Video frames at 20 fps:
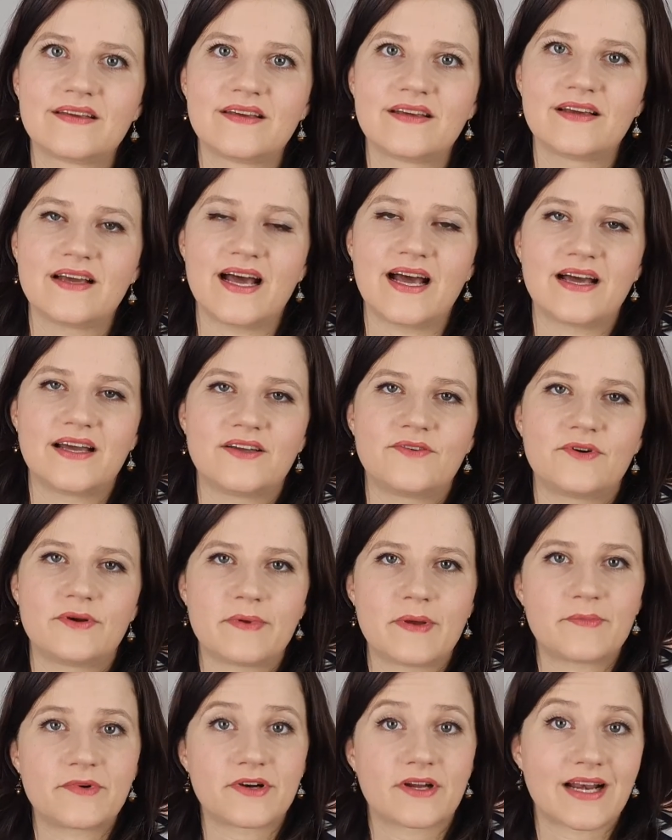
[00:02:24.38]
I
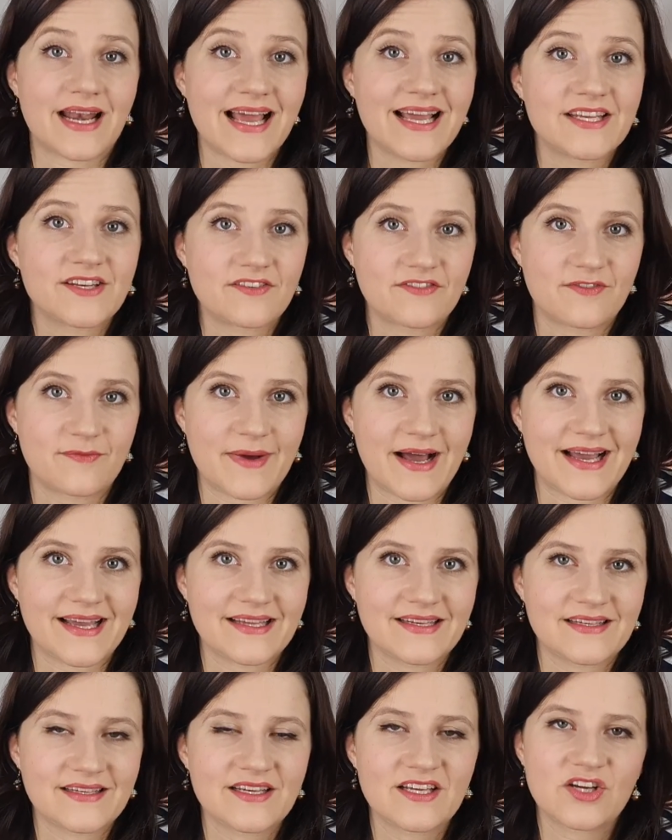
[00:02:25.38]
remember a client of
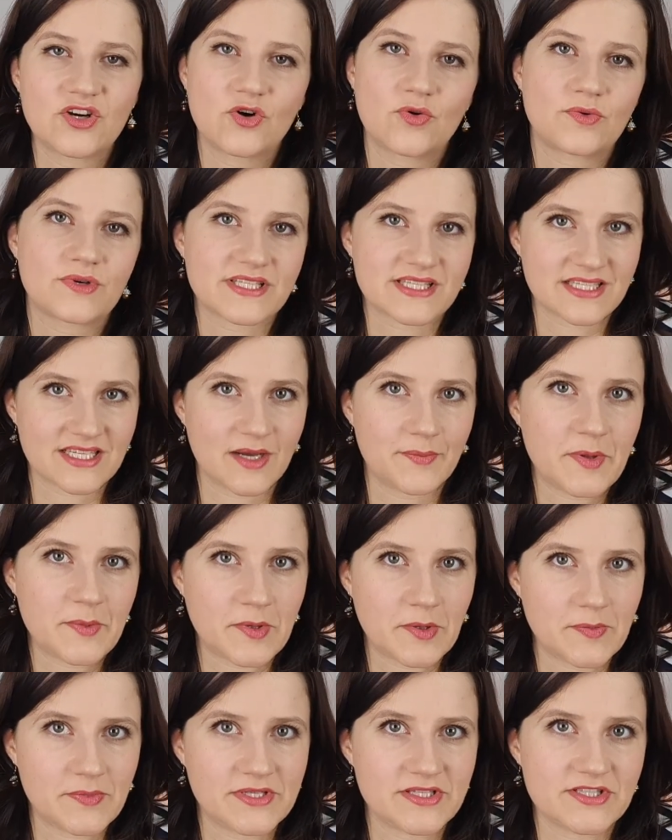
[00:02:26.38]
mine who was a people
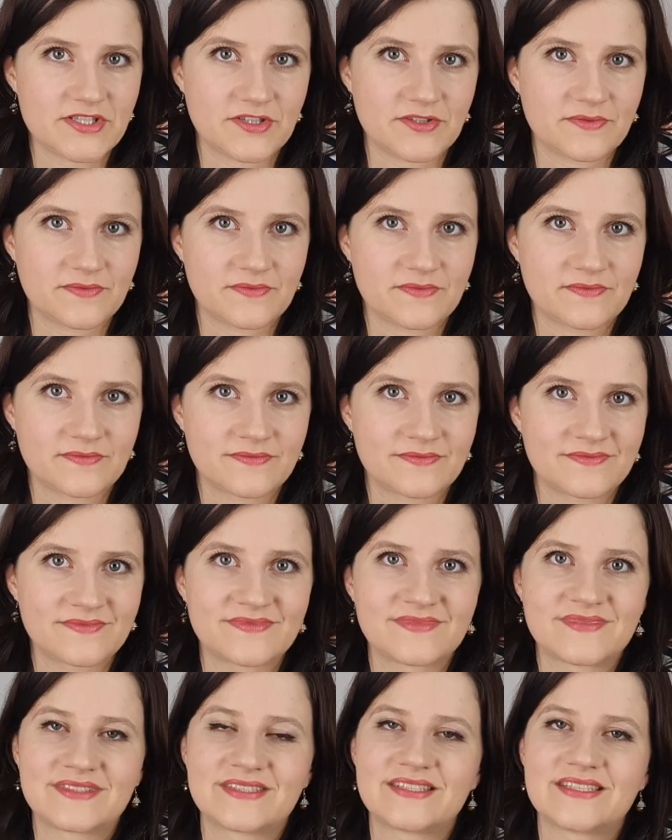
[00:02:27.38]
pleaser.
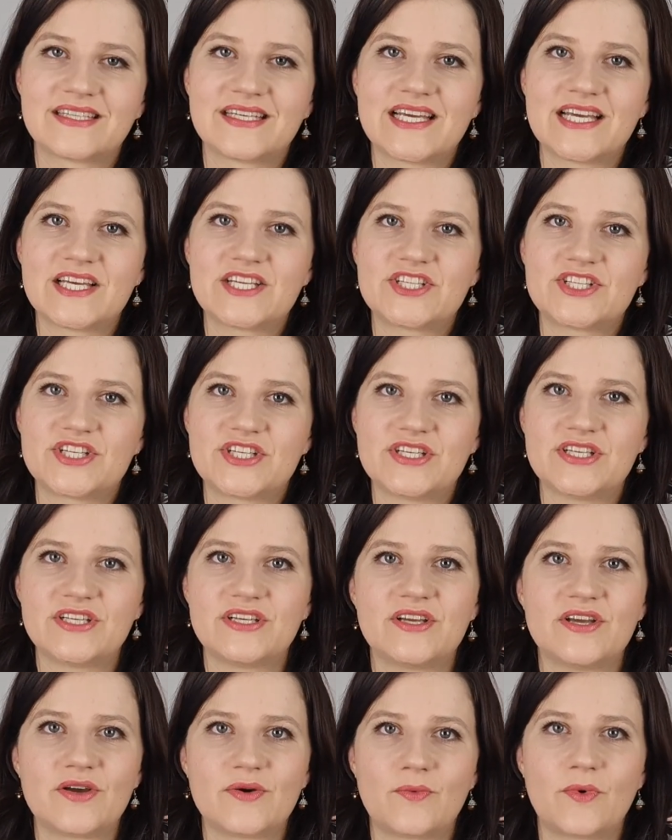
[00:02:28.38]

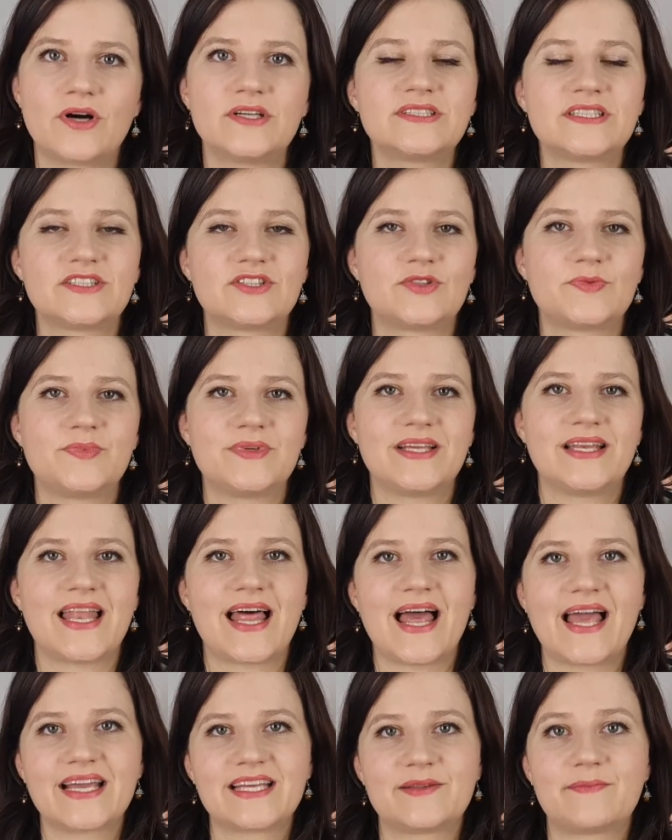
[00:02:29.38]
She wanted to be
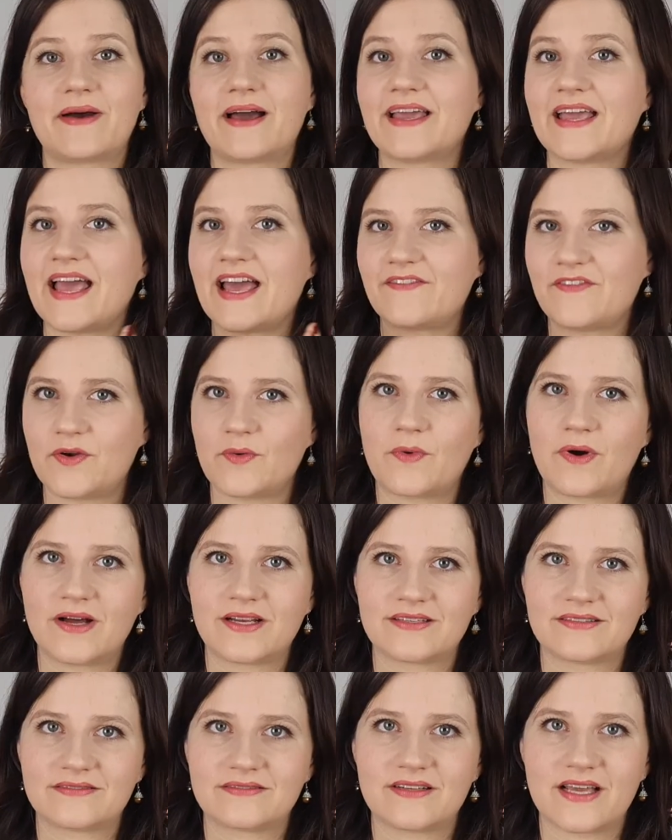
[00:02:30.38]
liked by
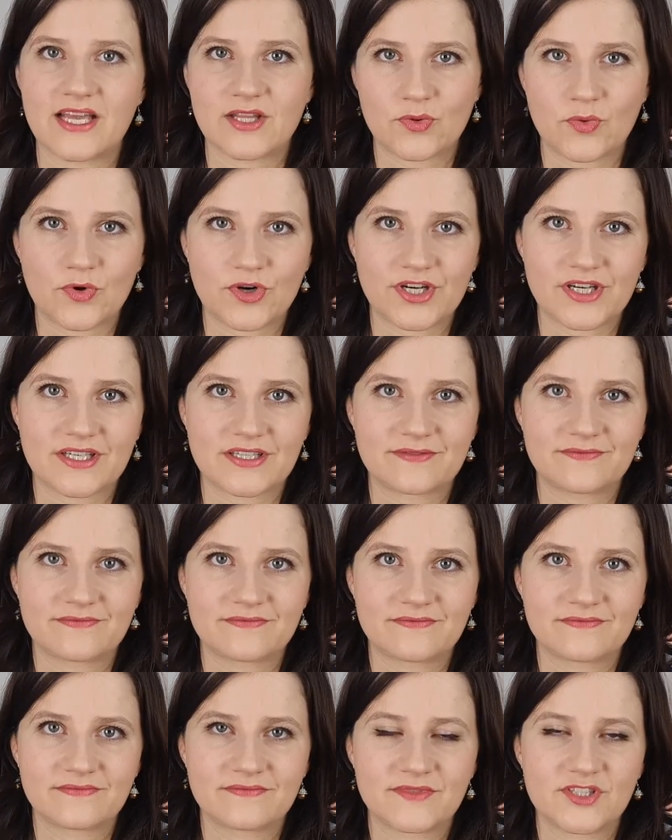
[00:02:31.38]
everyone at work.
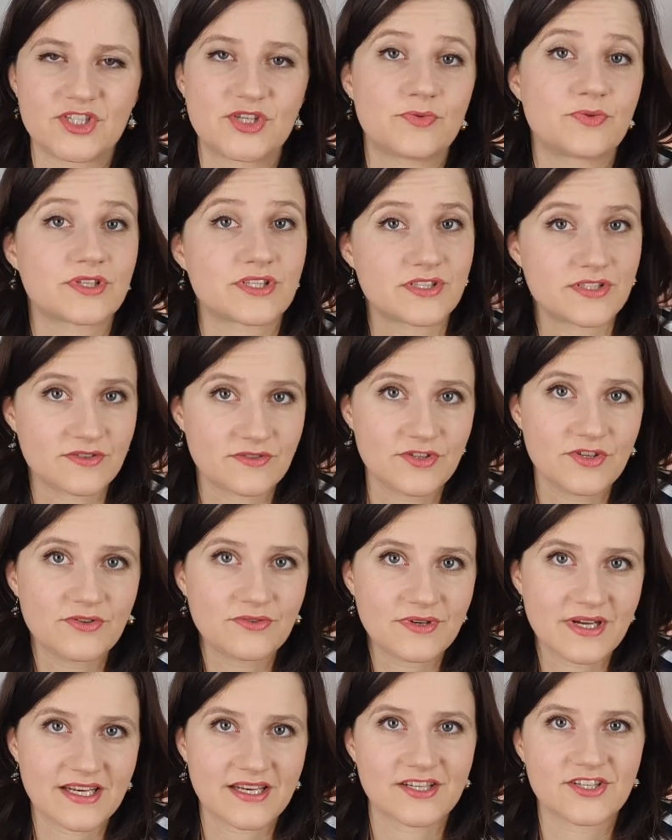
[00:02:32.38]
She was new
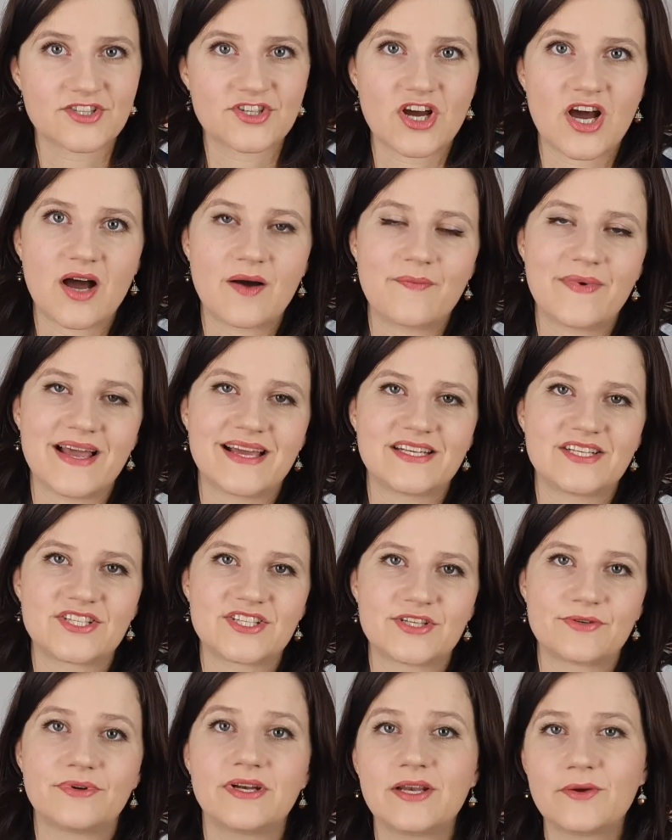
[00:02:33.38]
at her job and she
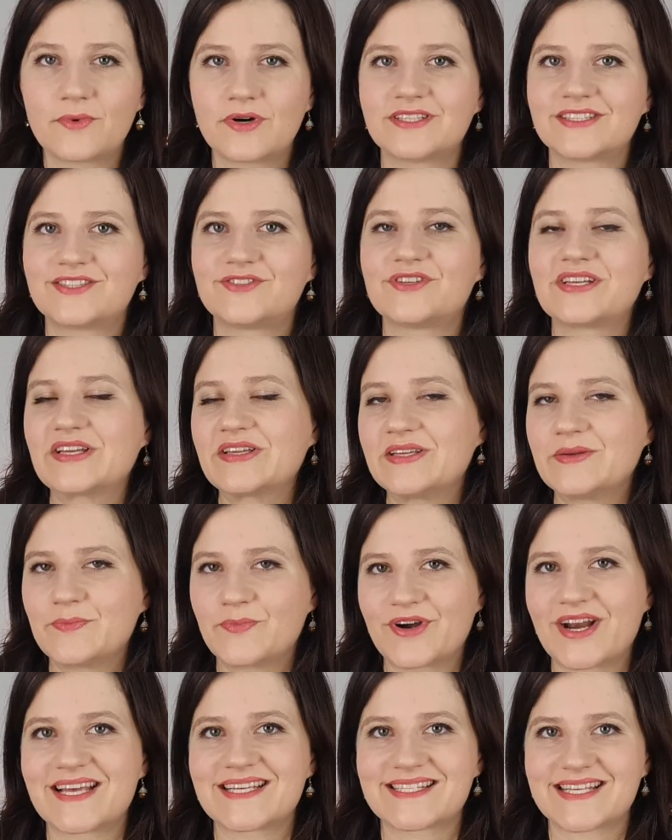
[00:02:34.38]
really wanted to
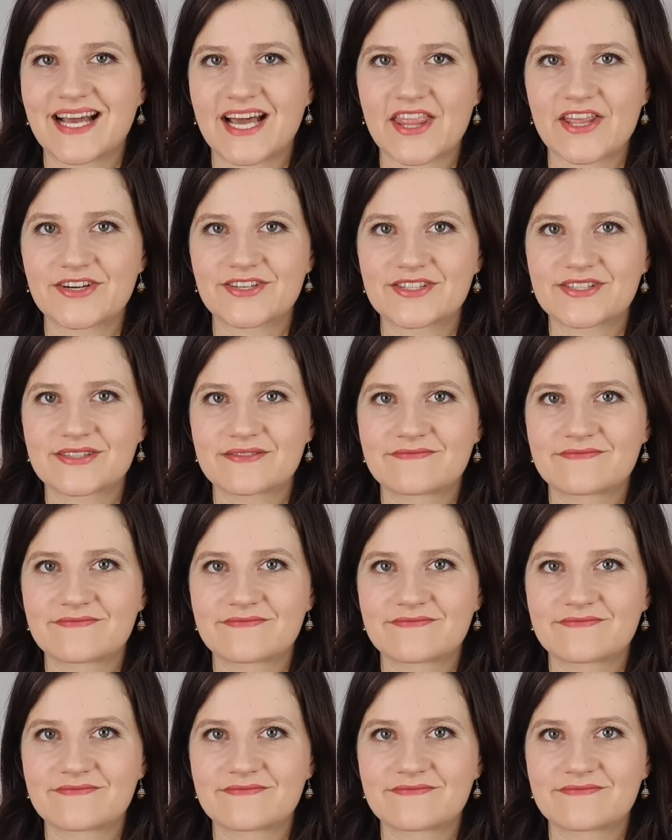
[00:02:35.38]
impress others.